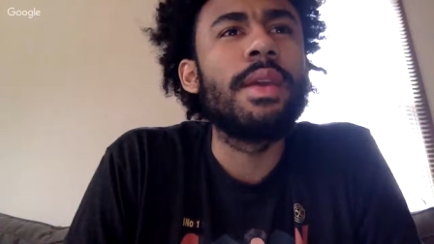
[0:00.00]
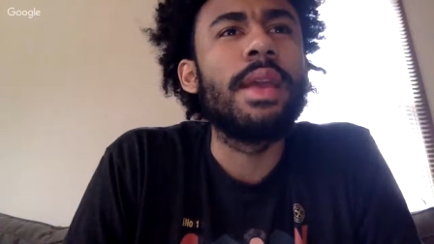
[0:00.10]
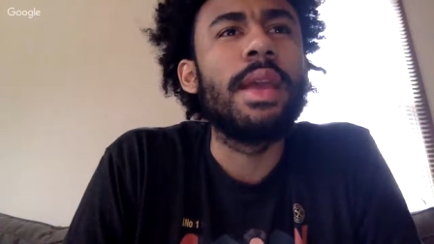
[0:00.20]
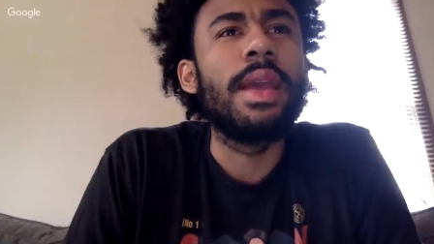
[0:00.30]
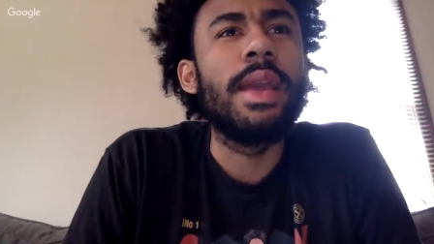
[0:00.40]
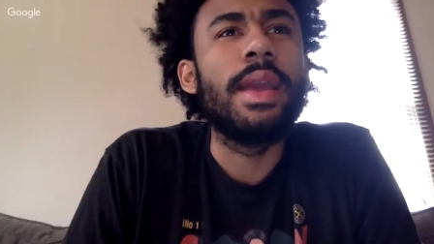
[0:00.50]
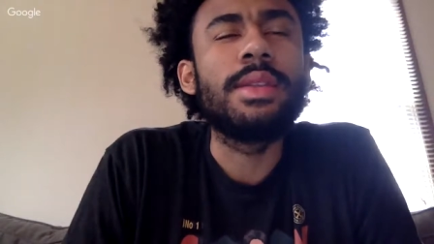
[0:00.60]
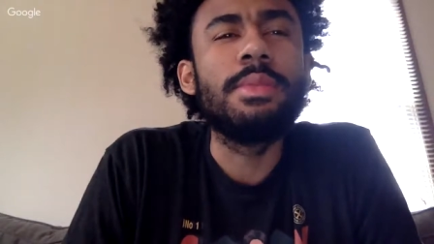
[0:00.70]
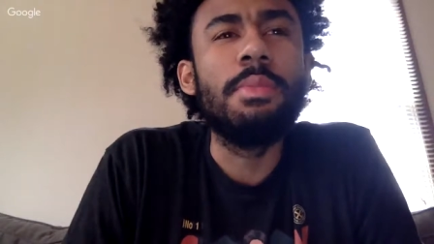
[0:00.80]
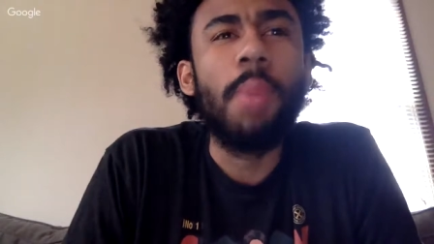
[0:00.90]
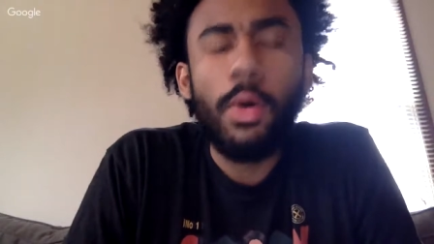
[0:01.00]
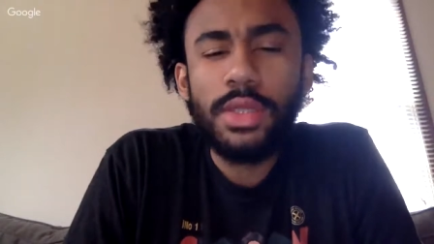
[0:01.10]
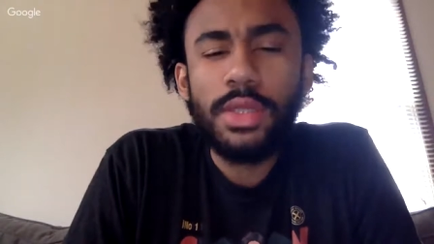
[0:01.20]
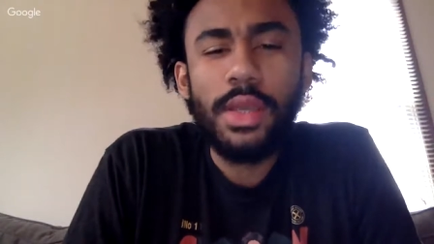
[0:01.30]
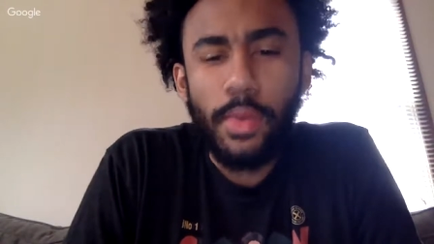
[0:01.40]
it's
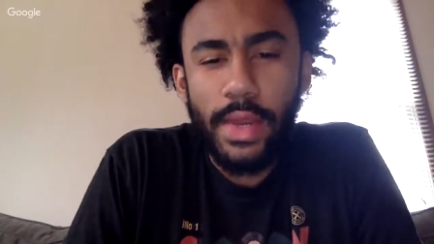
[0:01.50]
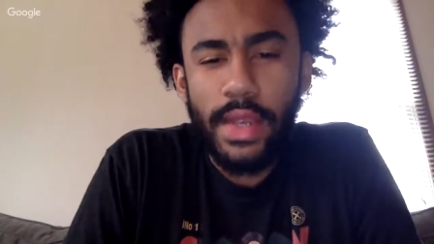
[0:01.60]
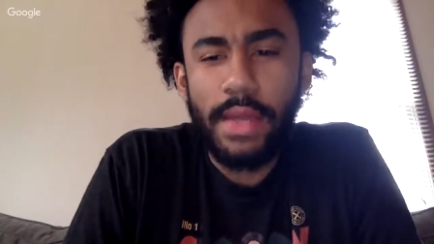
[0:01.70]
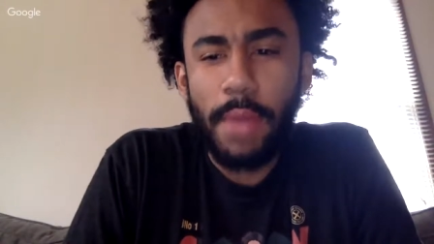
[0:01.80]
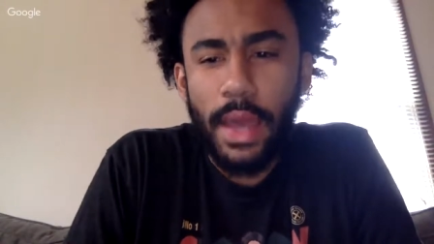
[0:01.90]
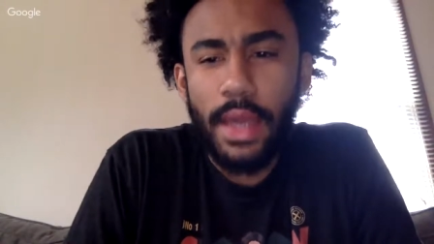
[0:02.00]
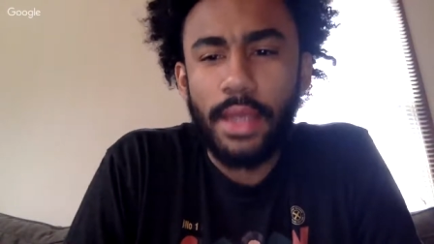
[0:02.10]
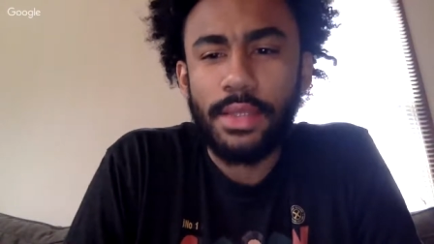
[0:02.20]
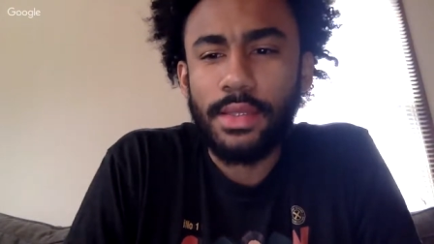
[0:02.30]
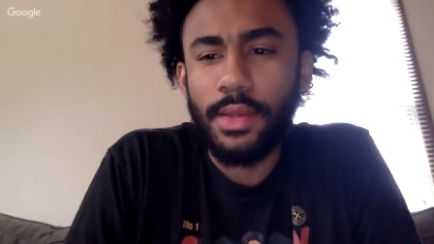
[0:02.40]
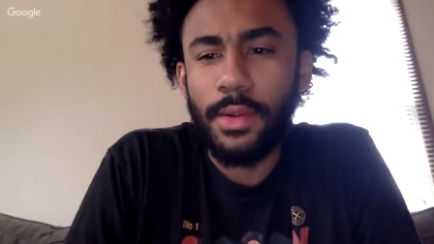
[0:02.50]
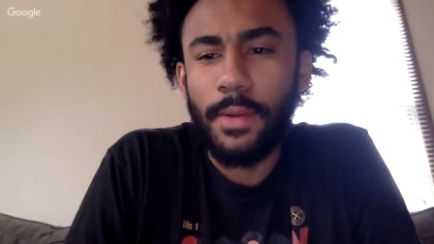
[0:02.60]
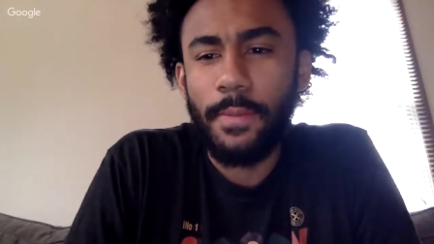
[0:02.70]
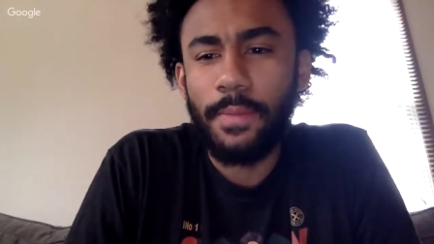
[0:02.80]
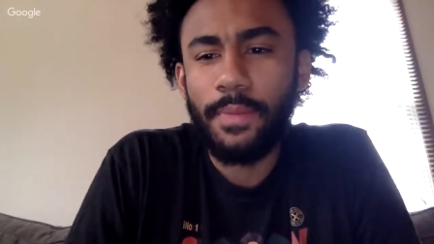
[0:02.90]
mostly read based,
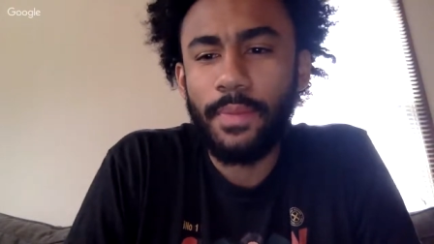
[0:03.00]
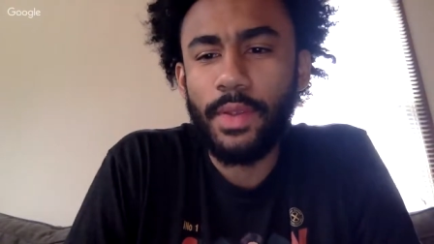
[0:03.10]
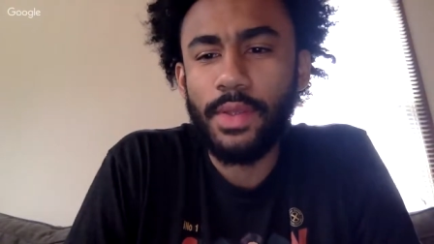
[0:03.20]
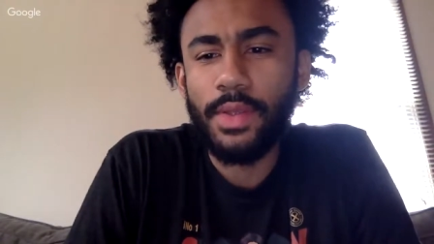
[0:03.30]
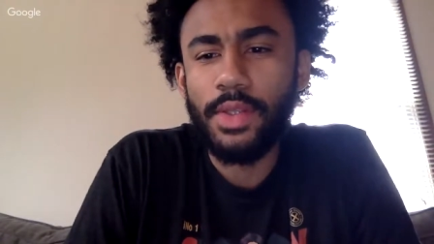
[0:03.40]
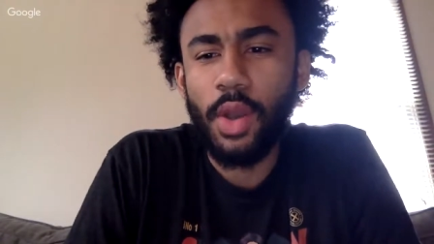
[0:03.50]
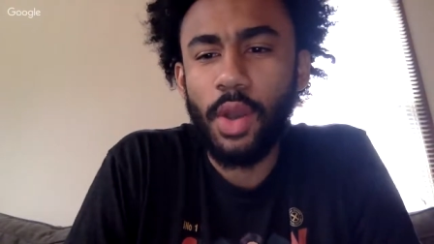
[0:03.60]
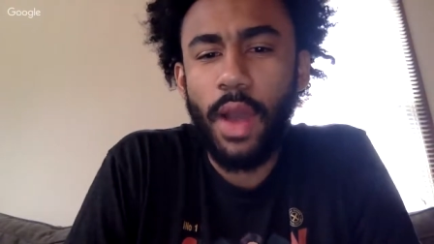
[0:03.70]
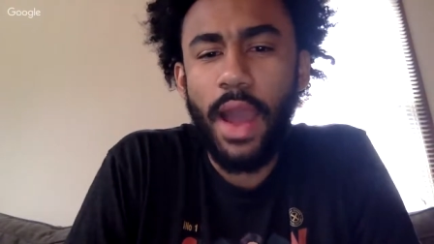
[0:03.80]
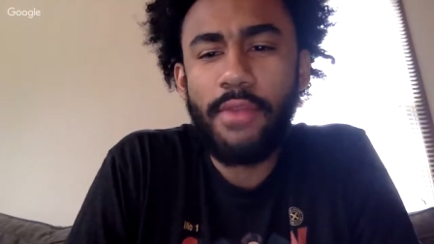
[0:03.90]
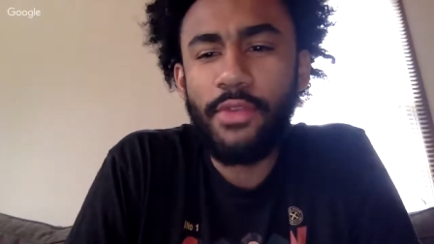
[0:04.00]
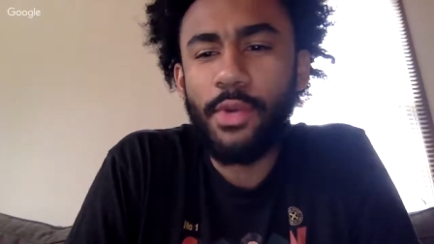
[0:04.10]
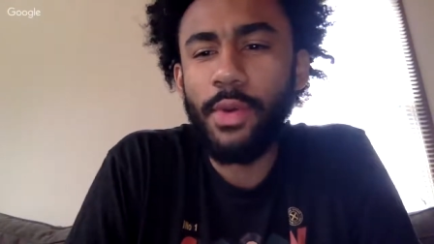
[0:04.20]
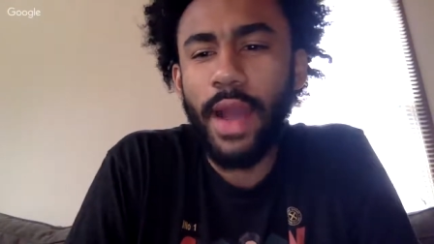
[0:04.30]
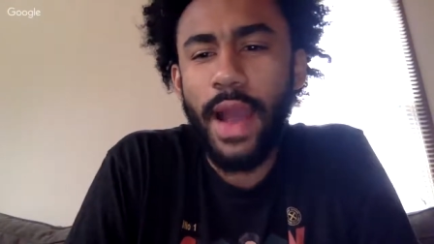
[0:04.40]
so everyone
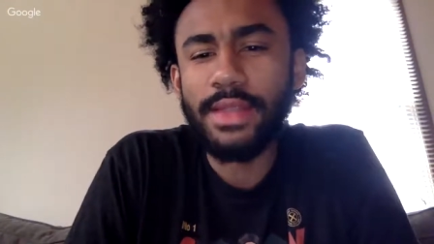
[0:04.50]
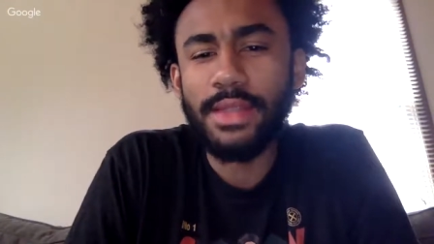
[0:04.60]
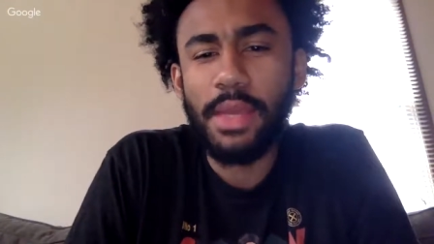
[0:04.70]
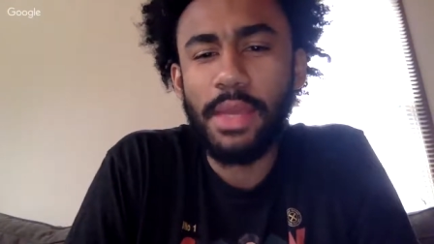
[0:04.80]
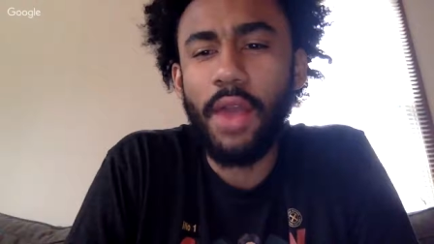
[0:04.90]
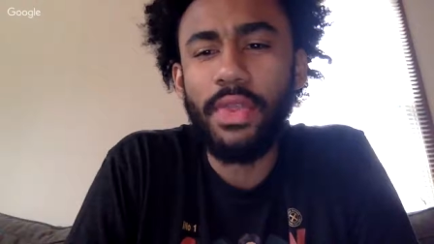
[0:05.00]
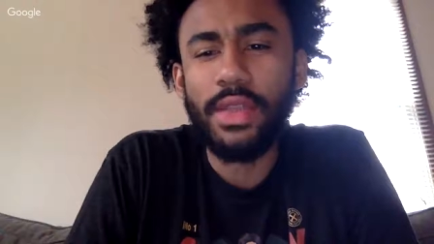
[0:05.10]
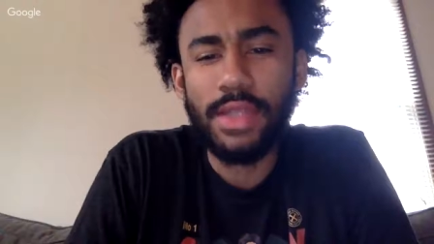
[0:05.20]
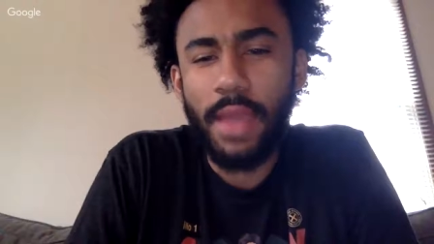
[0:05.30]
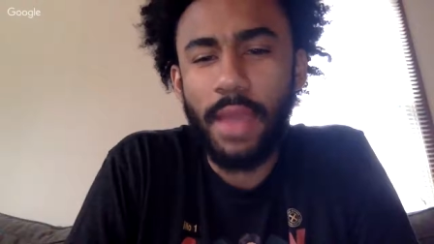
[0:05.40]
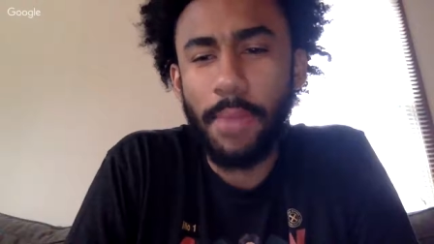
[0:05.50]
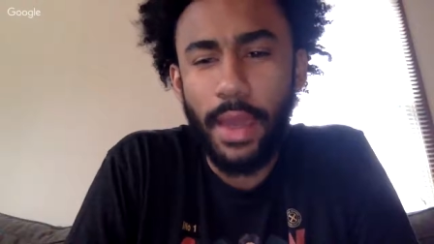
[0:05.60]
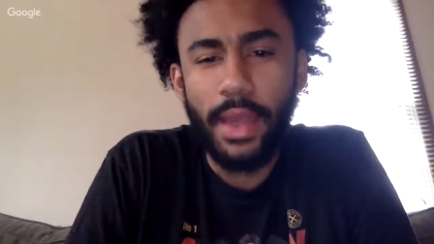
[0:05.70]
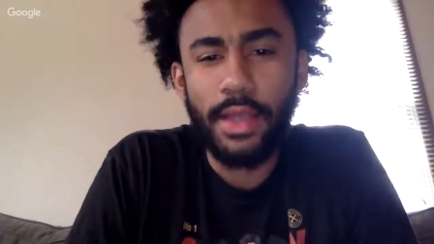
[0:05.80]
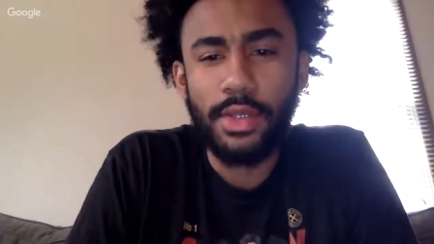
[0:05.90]
has to be on the same
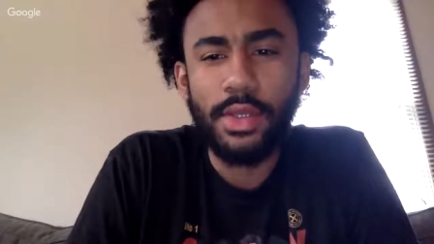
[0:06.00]
page.